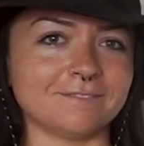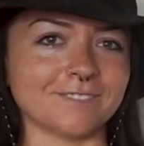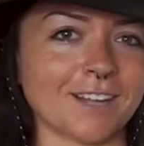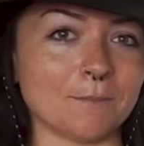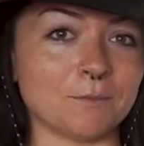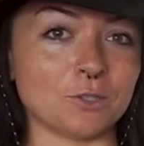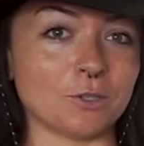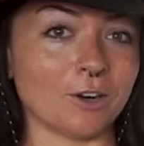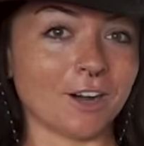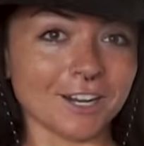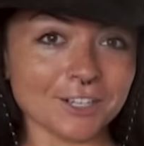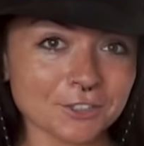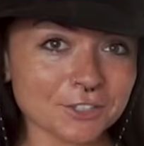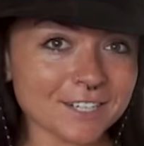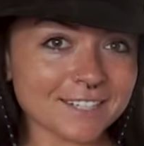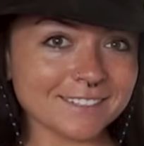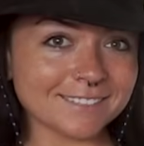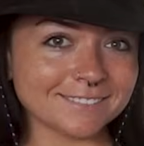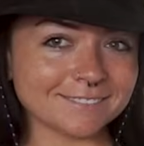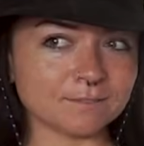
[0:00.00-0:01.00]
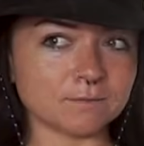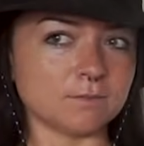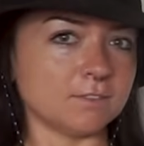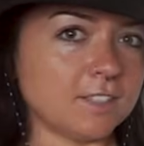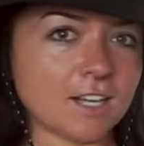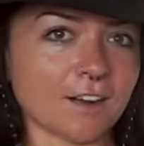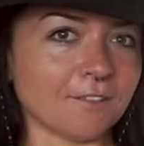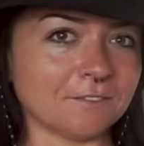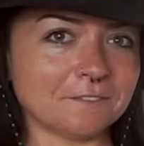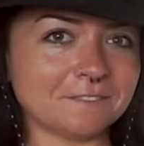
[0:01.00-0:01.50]
Up to one hundred?
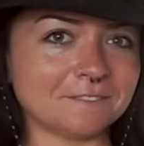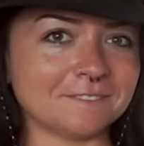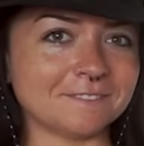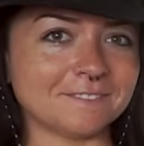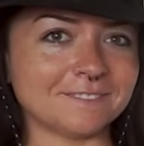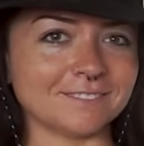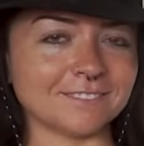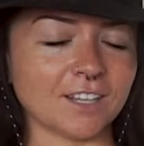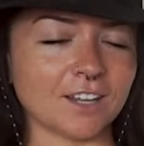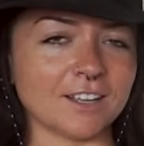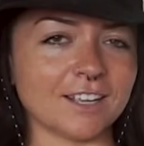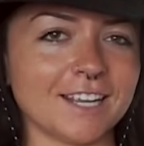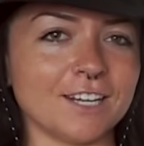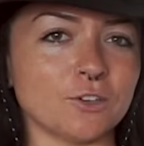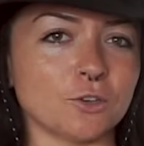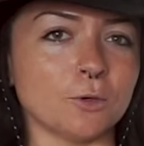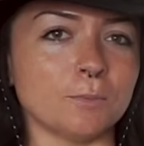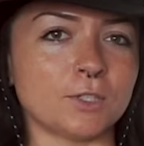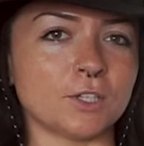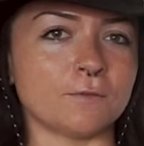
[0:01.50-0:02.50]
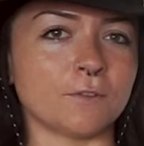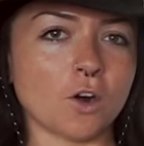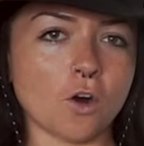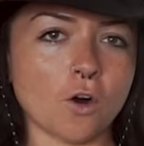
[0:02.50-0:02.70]
No. In groups of